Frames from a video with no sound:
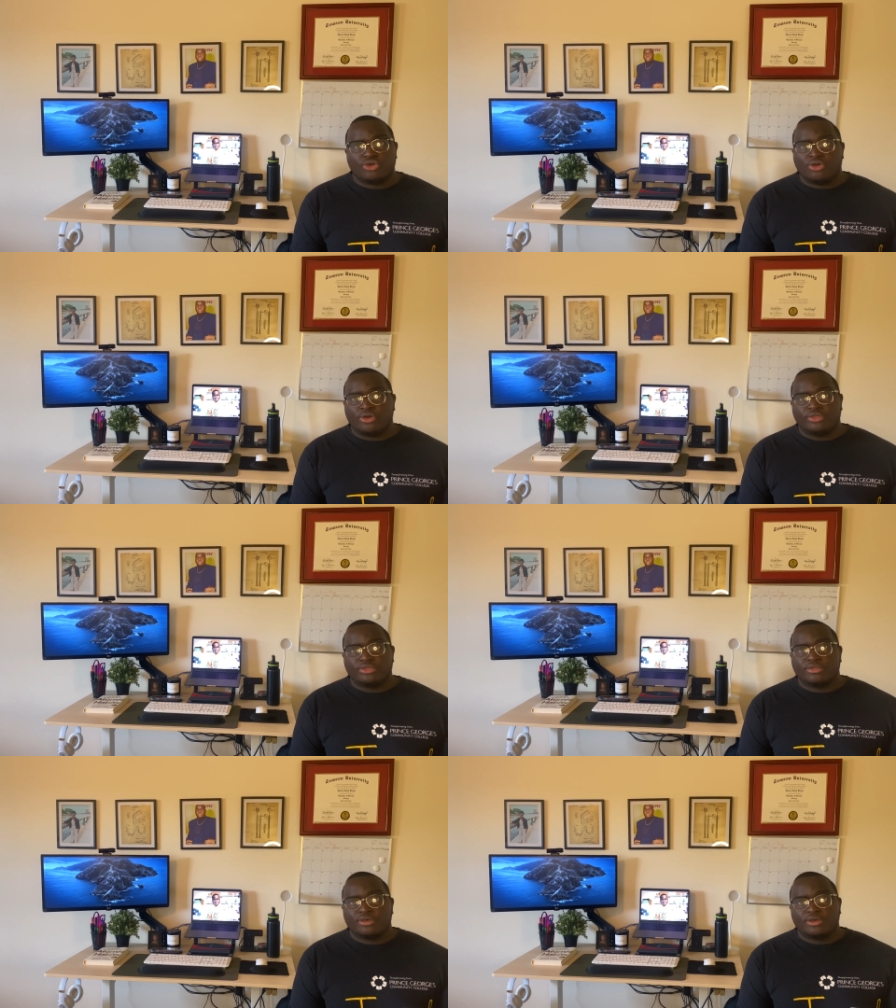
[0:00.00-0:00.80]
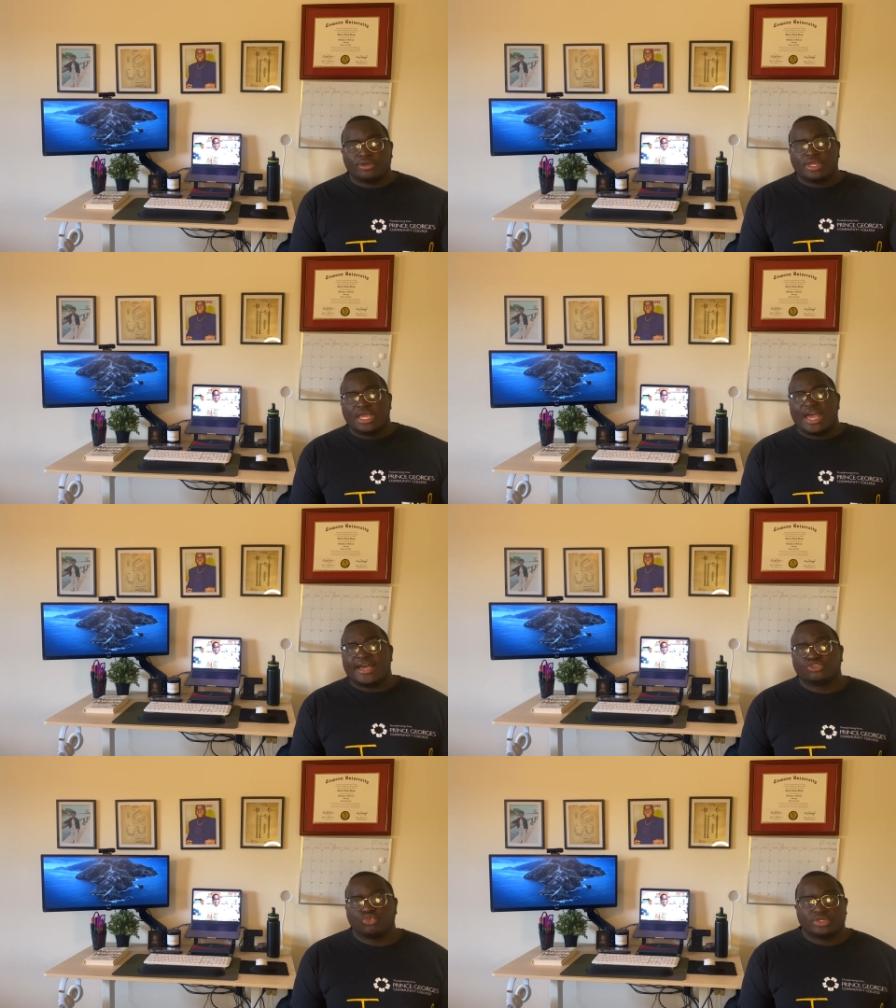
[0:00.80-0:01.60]
on the
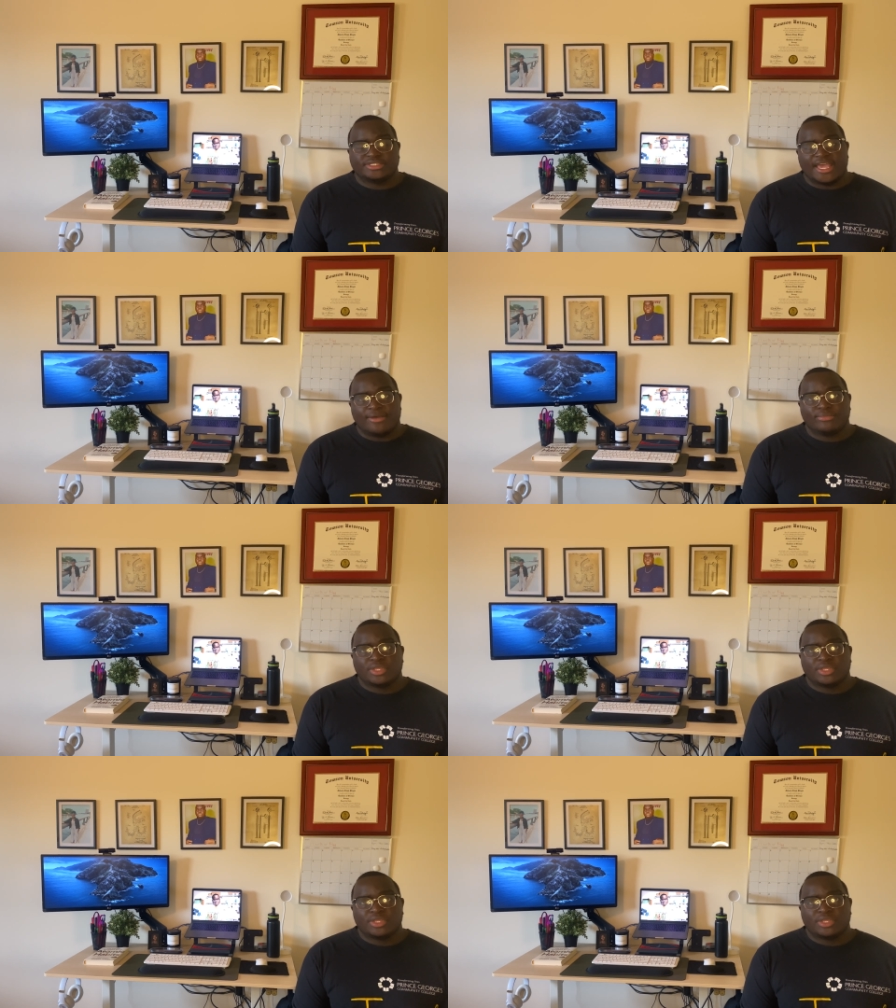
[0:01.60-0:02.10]
actual exam.